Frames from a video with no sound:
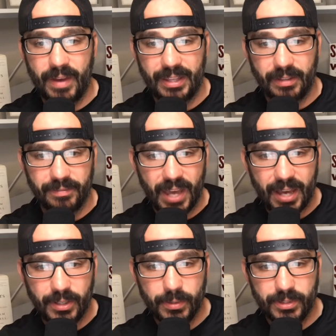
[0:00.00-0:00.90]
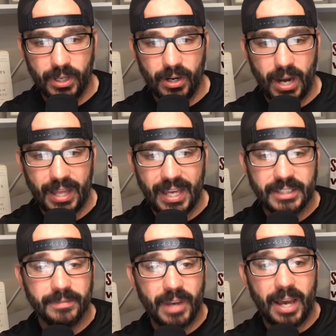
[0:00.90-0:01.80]
at the values there, I like
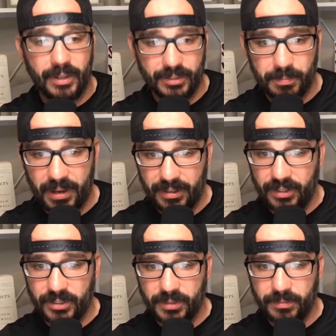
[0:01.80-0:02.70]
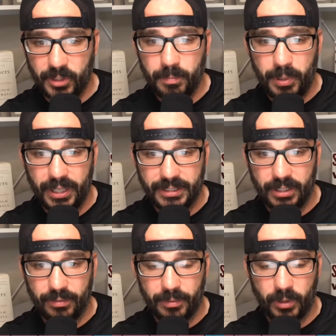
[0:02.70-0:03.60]
some values. There's some good picks in
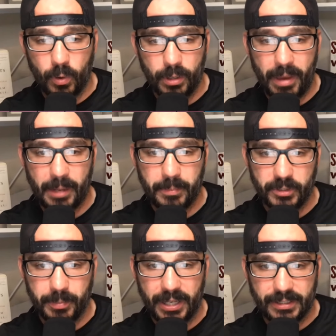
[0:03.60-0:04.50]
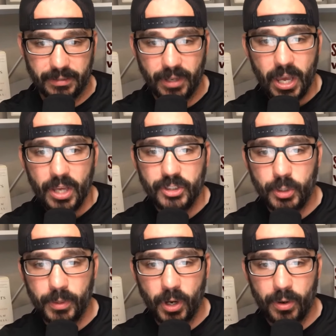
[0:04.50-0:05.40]
there from the quarterback perspective.
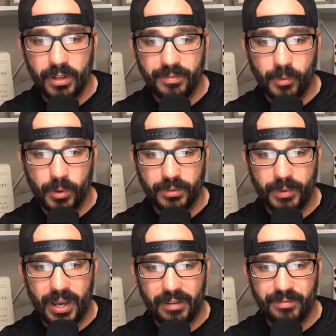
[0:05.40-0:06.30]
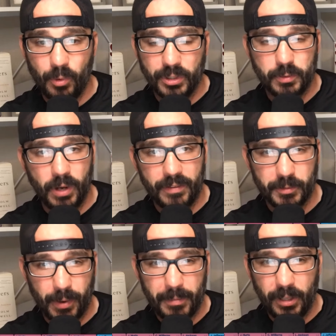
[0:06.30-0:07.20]
Tua going to the 4th round at 412 is
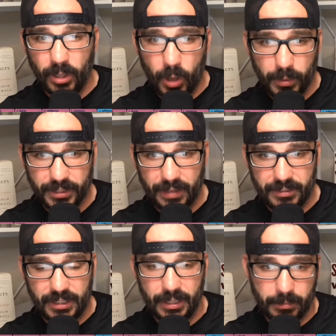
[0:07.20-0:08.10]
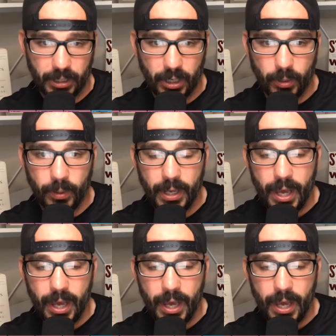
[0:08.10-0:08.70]
probably the lowest I've seen him go